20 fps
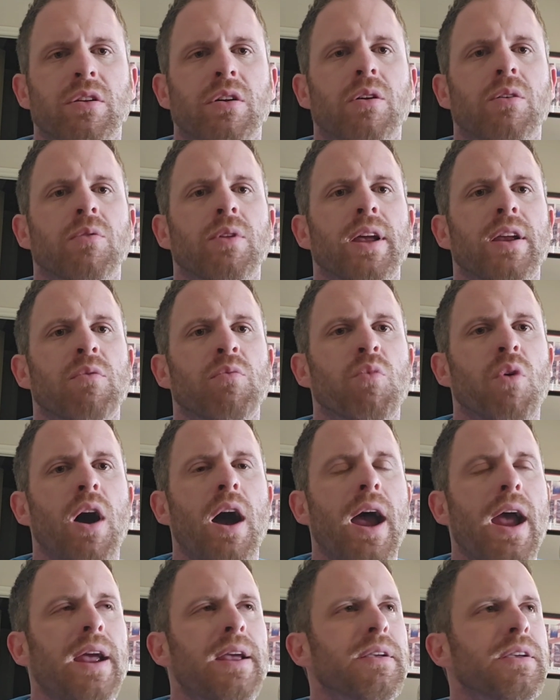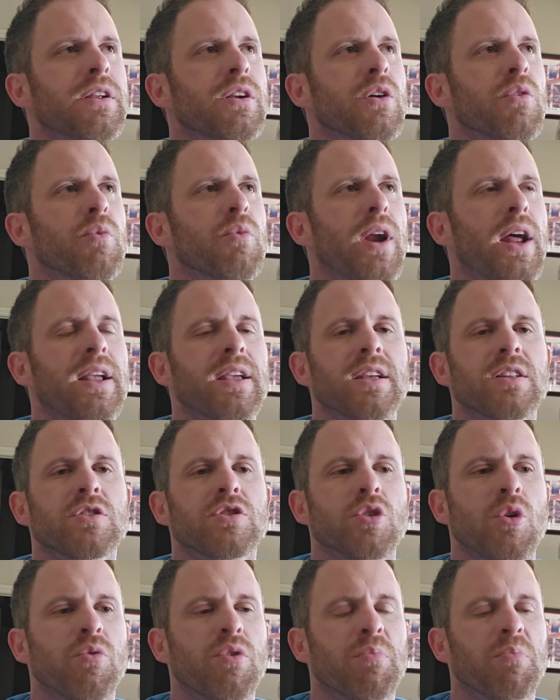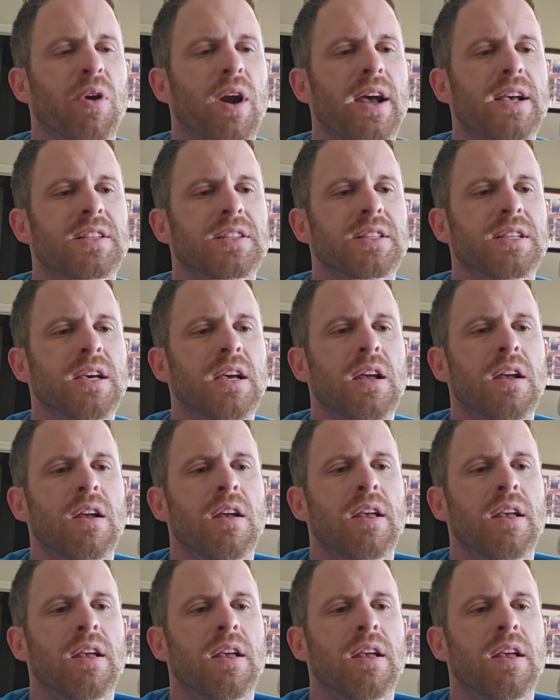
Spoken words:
Or, like, why, you know, when I get so depressed